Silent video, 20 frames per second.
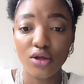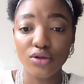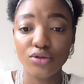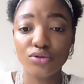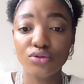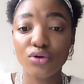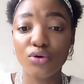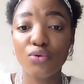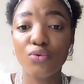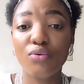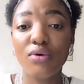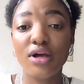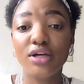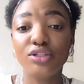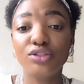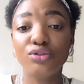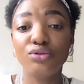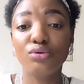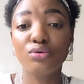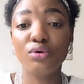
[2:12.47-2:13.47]
So
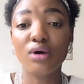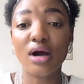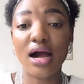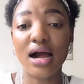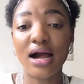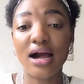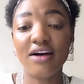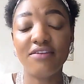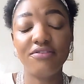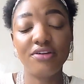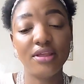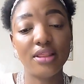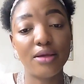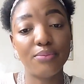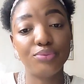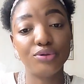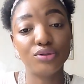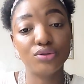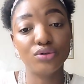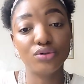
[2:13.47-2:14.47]
when you are having
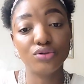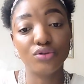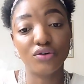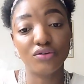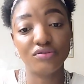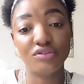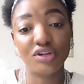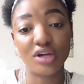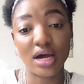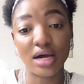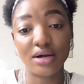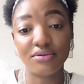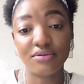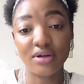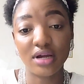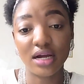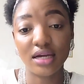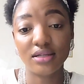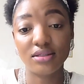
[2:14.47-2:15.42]
an episode of diarrhea,